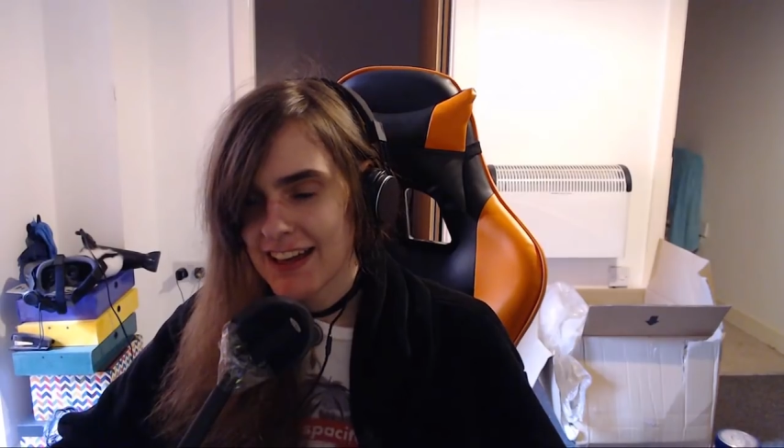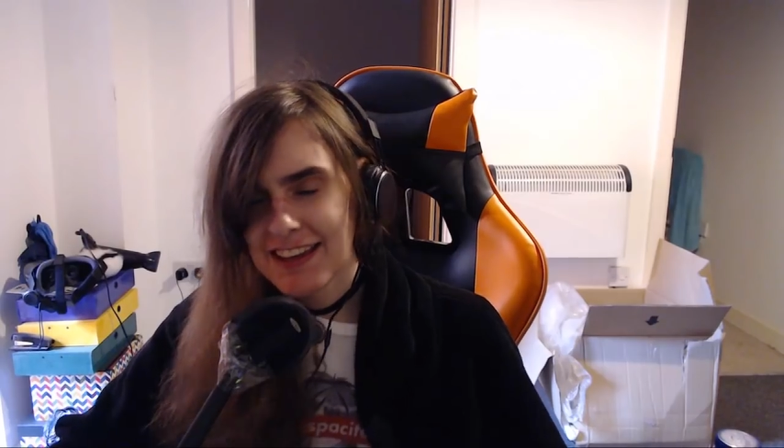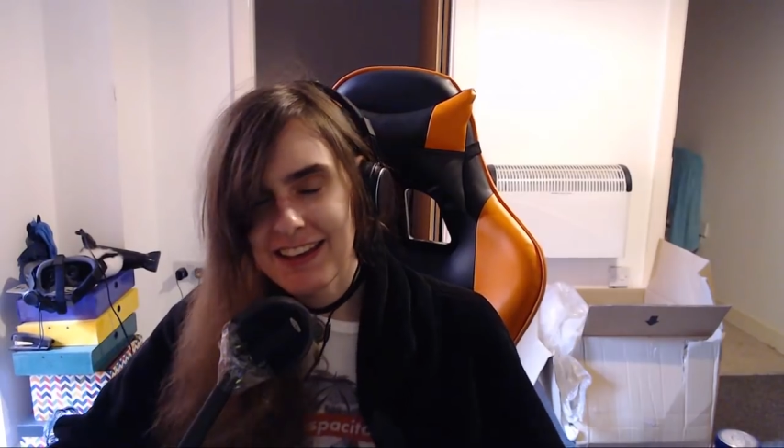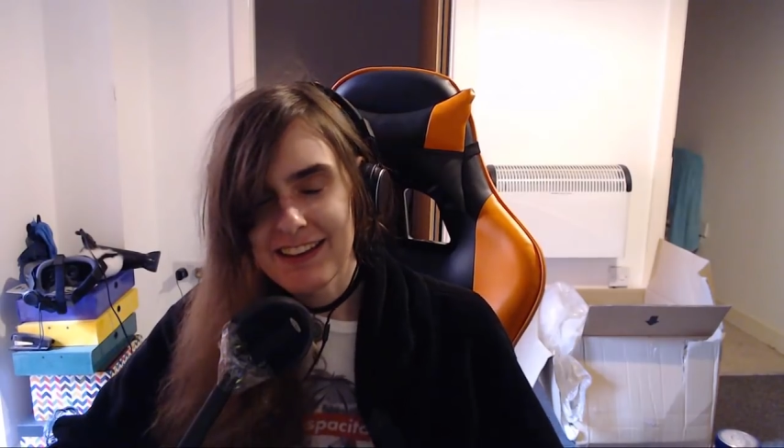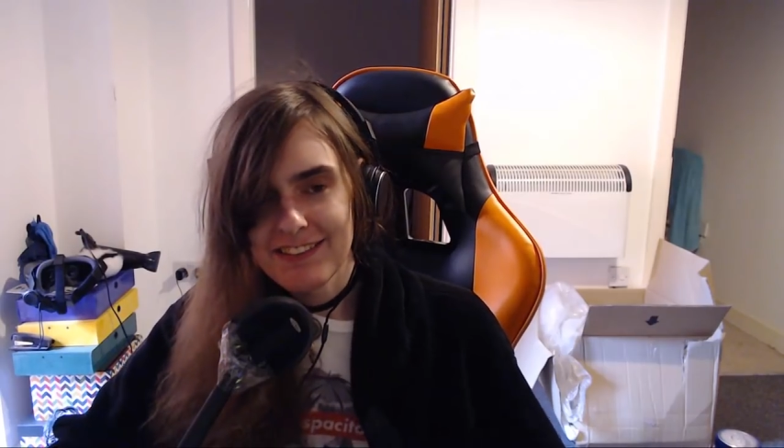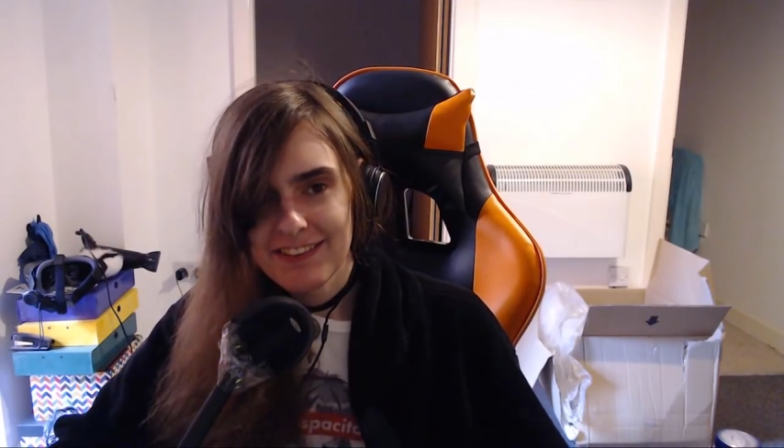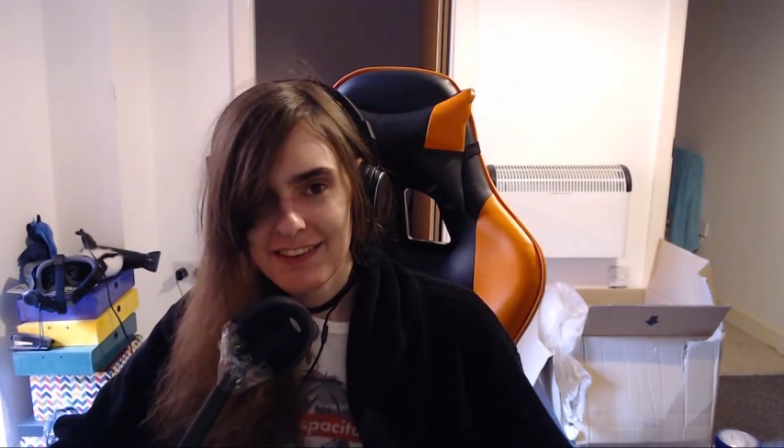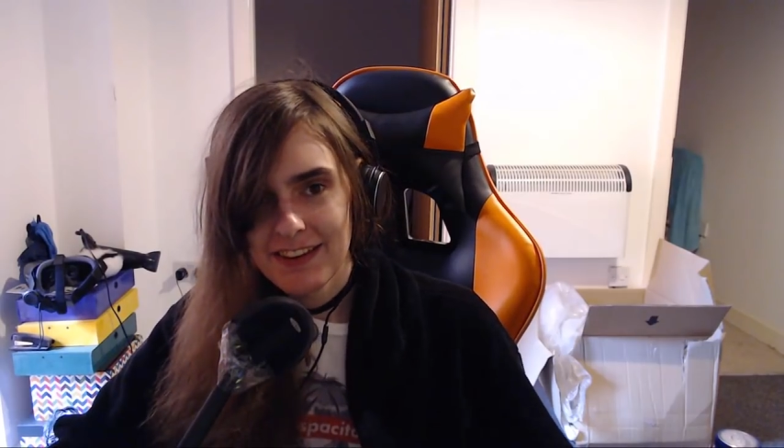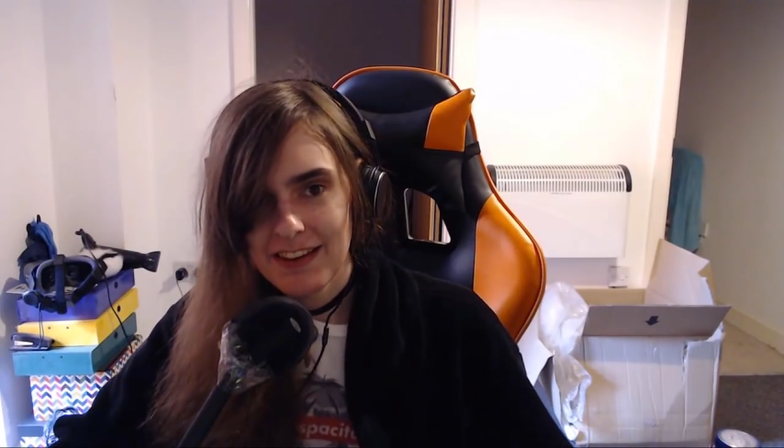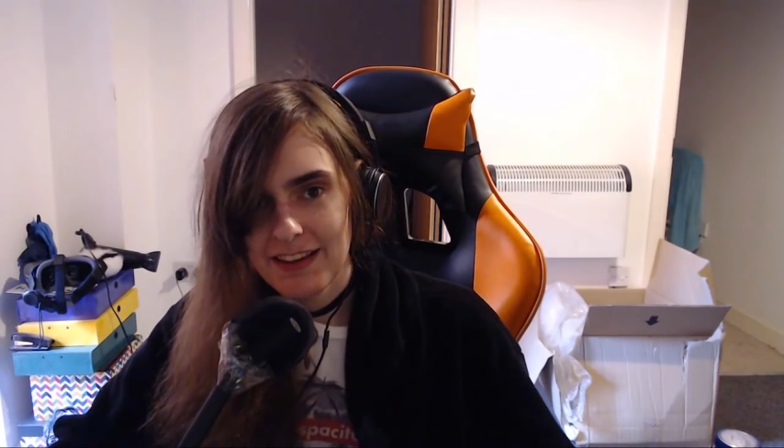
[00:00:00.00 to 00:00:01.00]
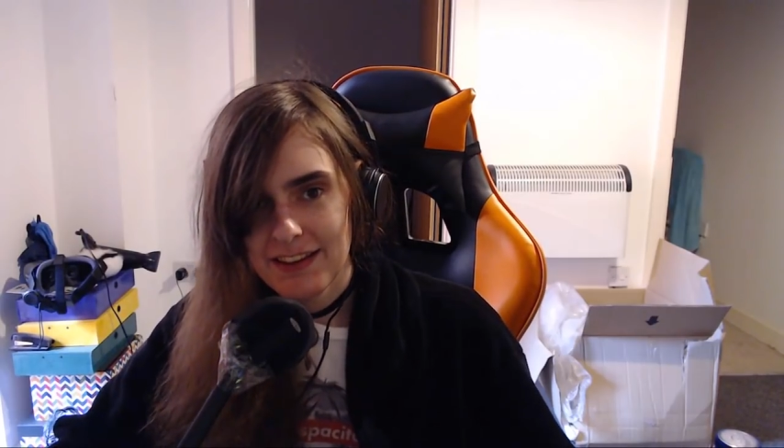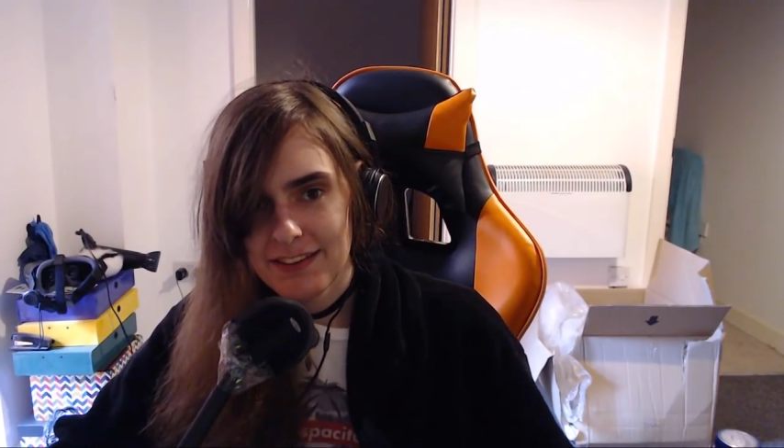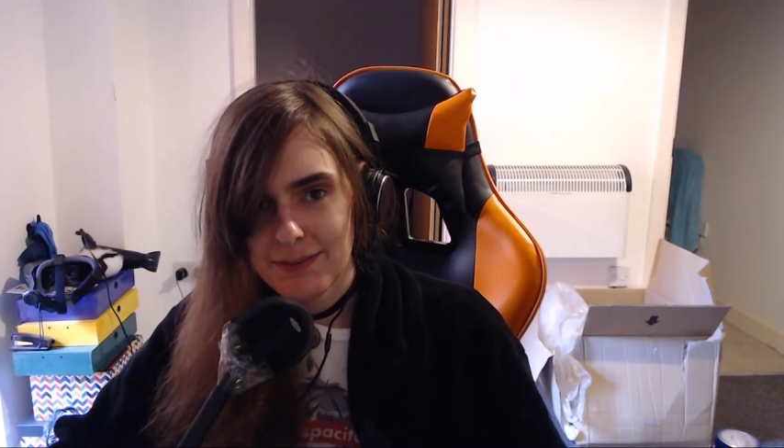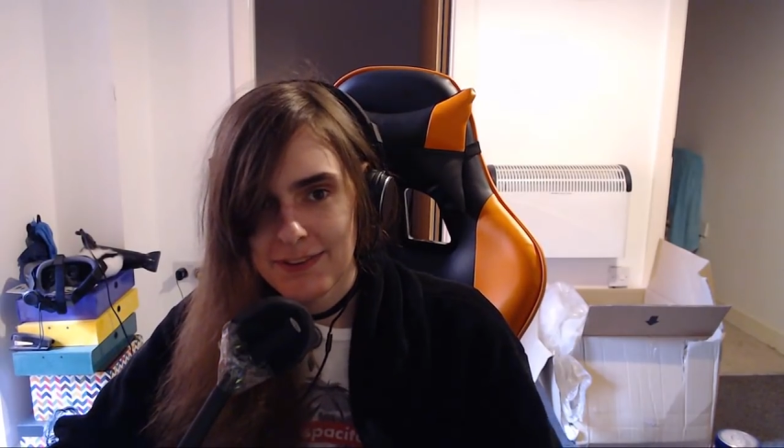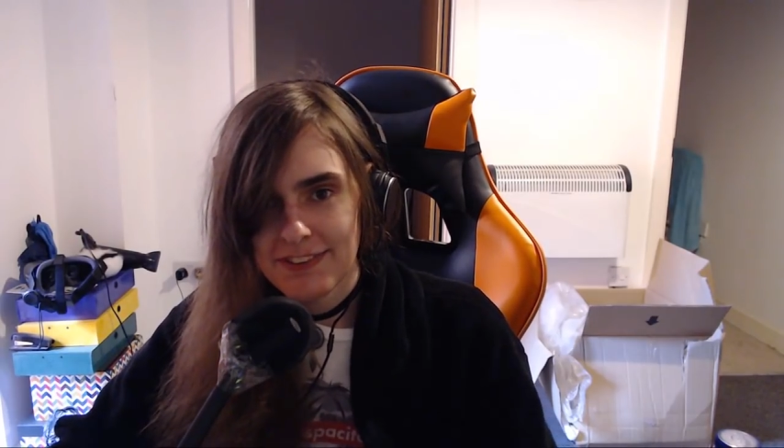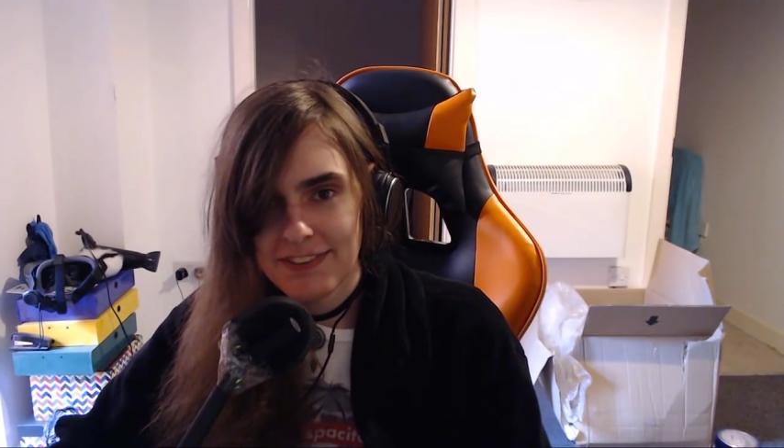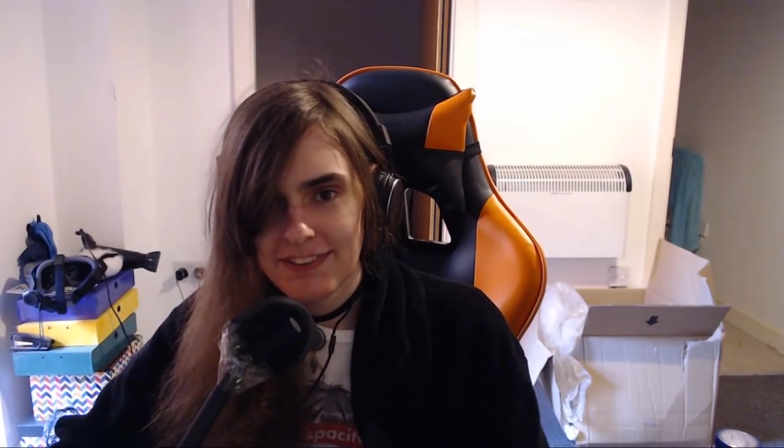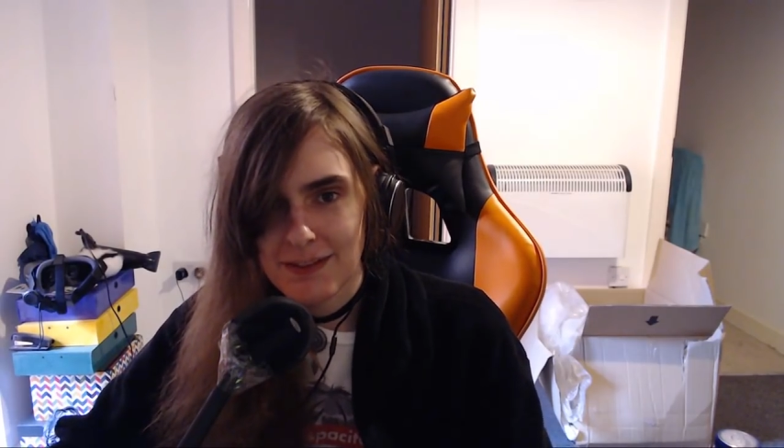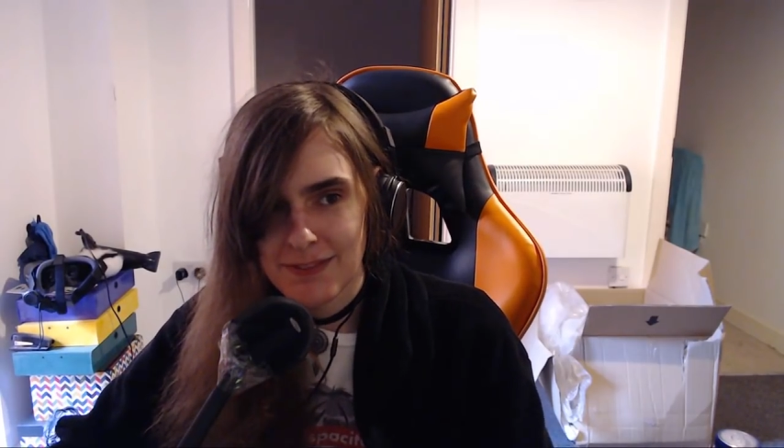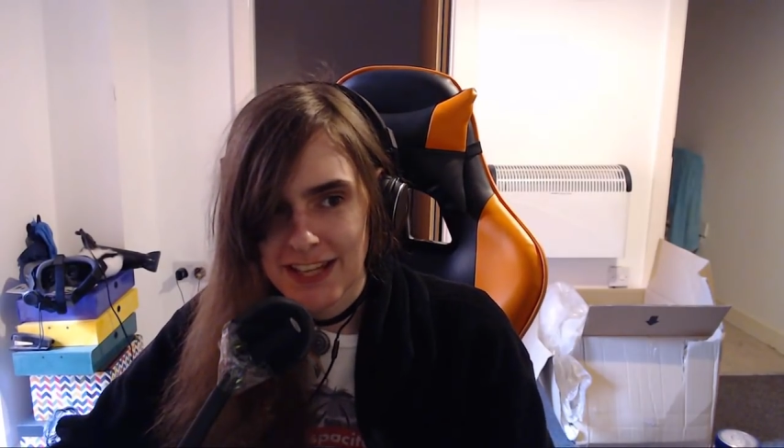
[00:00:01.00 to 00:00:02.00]
guys, it's Blissy
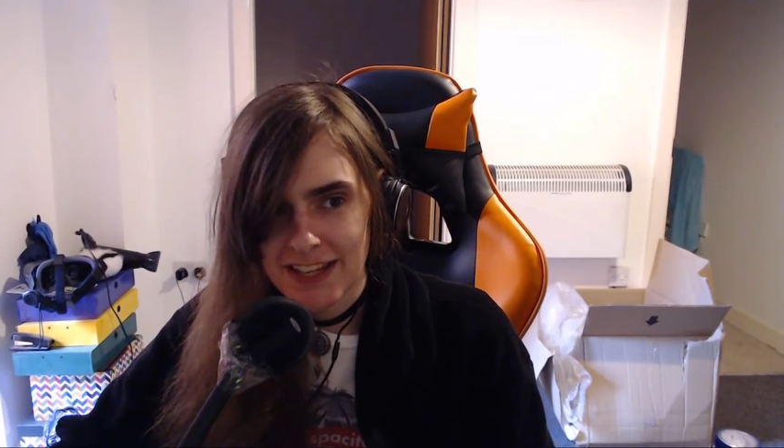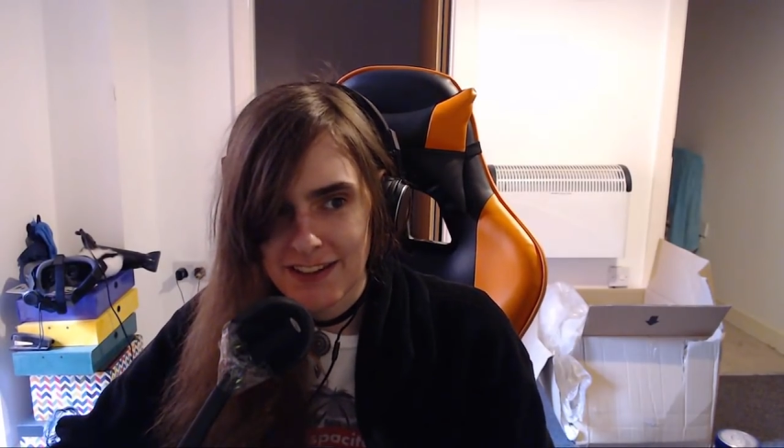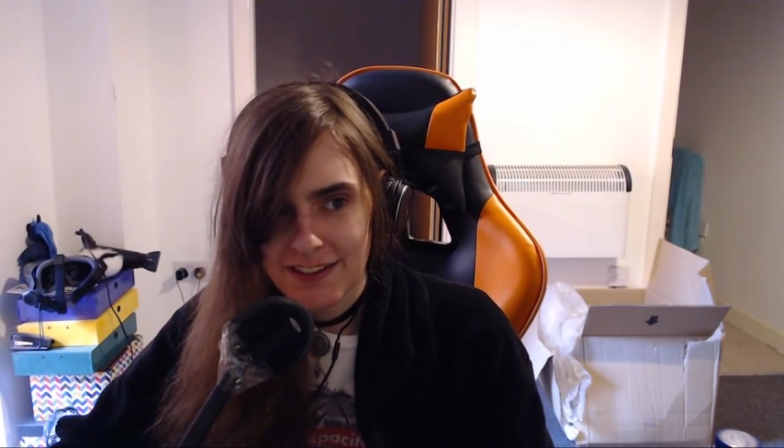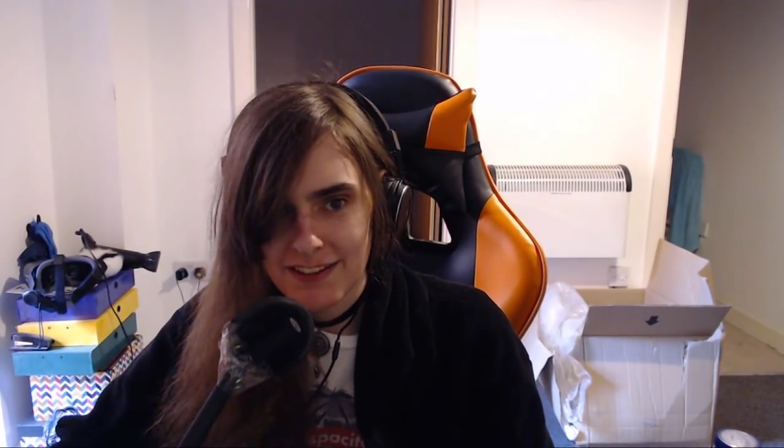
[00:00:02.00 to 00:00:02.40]
Sama here.